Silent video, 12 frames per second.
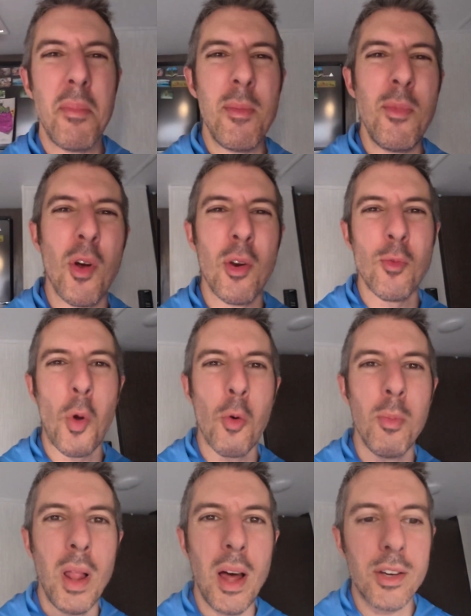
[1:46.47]
maybe are on
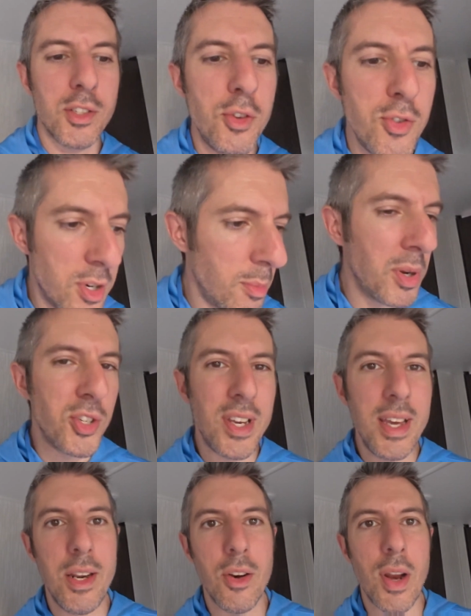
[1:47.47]
Roblox using a bunch of
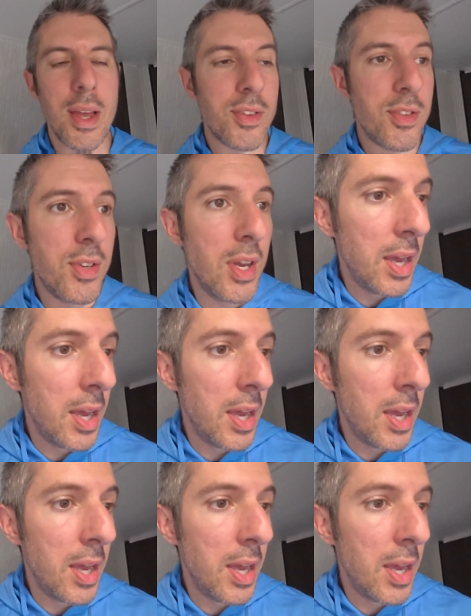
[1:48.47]
internet.